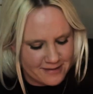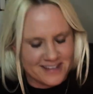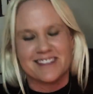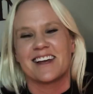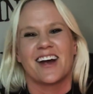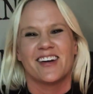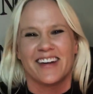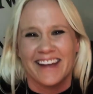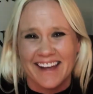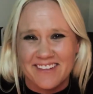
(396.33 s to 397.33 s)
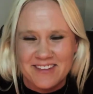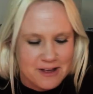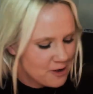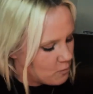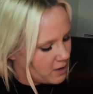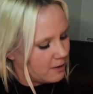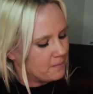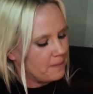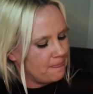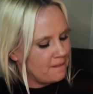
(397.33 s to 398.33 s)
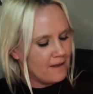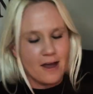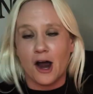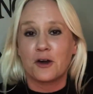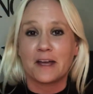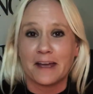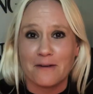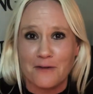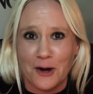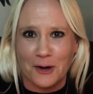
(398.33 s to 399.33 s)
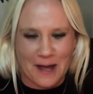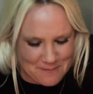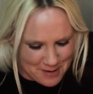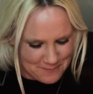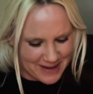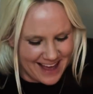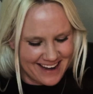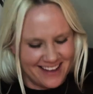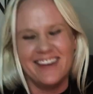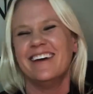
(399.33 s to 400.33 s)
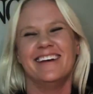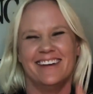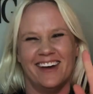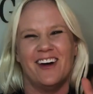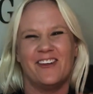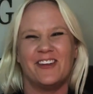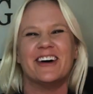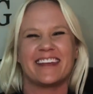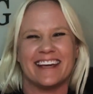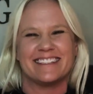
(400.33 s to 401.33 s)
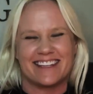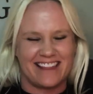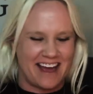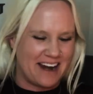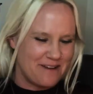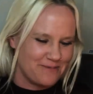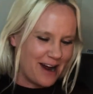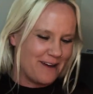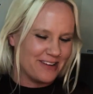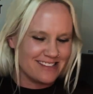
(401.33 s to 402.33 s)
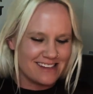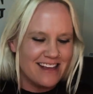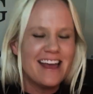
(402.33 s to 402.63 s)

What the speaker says: sorry. Well, our King of Air came up again. We'll get to that, I promise.